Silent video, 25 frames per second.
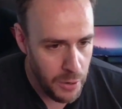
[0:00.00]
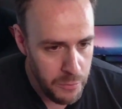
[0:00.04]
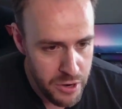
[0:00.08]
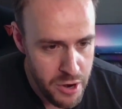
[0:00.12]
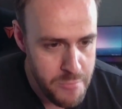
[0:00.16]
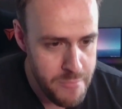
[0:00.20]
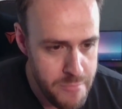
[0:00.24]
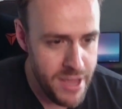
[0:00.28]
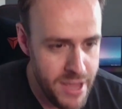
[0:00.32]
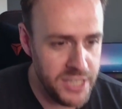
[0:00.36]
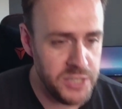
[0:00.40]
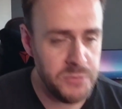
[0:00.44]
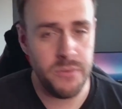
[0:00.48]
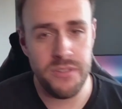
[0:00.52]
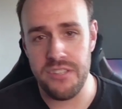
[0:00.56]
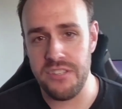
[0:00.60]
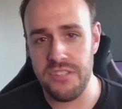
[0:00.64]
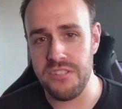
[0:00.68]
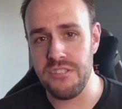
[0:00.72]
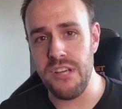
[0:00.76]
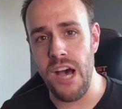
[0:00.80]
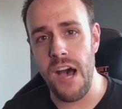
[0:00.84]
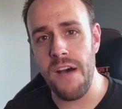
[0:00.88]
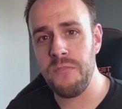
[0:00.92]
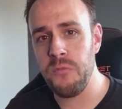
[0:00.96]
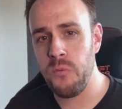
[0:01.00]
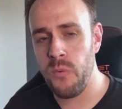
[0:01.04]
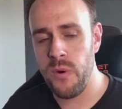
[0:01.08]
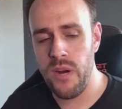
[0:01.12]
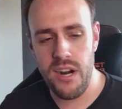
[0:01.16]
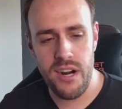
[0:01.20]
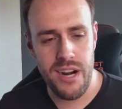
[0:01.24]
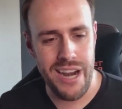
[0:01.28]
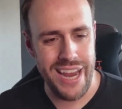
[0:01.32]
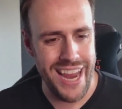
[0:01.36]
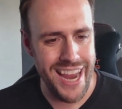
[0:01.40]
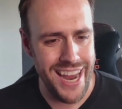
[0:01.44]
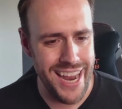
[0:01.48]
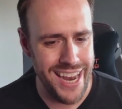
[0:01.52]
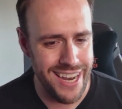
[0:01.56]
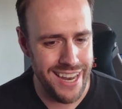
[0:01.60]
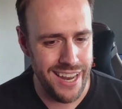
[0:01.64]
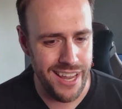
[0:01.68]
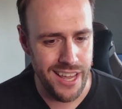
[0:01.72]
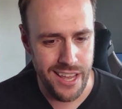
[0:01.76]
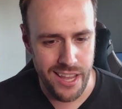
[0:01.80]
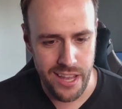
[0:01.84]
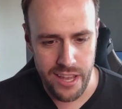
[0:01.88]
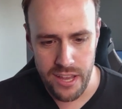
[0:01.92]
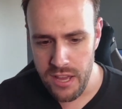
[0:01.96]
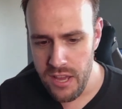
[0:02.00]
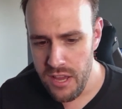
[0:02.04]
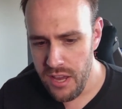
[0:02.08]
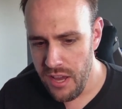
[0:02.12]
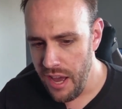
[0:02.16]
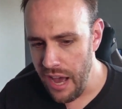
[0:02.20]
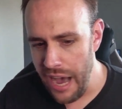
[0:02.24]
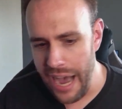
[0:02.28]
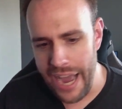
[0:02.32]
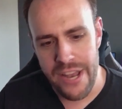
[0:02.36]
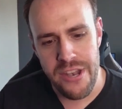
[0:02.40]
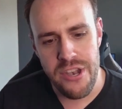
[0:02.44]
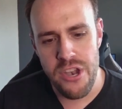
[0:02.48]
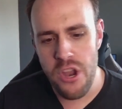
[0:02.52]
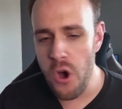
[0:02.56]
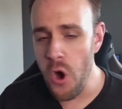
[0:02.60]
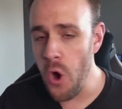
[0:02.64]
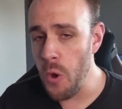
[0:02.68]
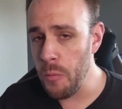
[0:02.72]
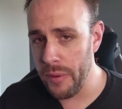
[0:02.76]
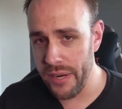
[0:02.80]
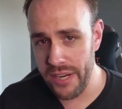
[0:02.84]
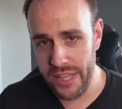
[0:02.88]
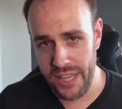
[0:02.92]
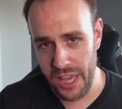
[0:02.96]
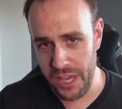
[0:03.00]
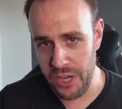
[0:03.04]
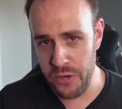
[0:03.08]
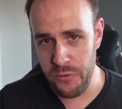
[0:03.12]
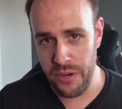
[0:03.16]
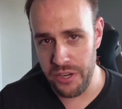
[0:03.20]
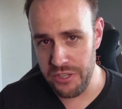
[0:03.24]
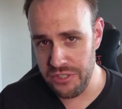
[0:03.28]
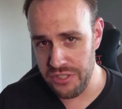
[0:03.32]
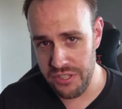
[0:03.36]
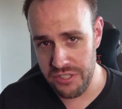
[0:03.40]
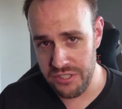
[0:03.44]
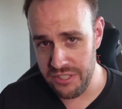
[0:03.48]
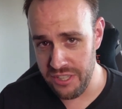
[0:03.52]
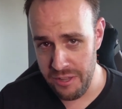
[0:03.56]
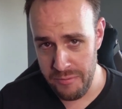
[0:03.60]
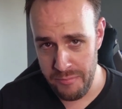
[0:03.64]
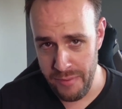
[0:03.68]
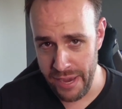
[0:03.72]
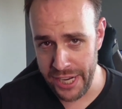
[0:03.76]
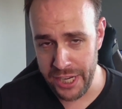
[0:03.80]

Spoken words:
I want to mess with the software, and I know I'm going to get questions on the